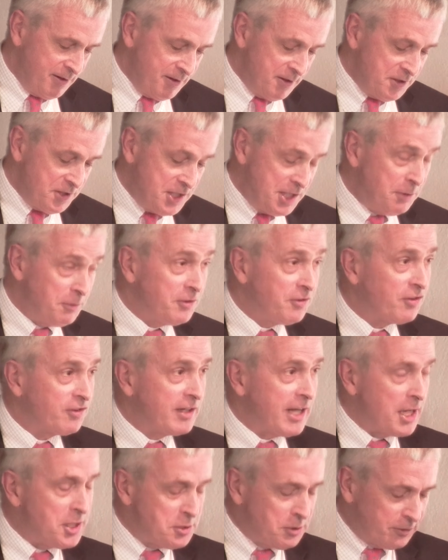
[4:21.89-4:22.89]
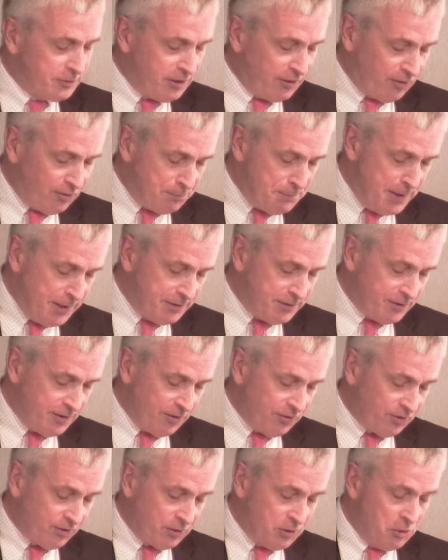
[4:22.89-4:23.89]
She was scheduled to speak to the
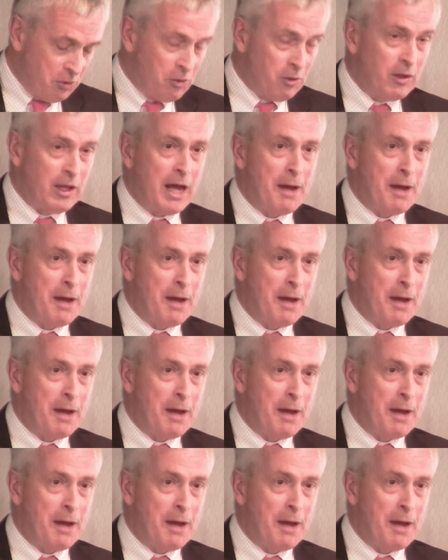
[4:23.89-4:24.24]
school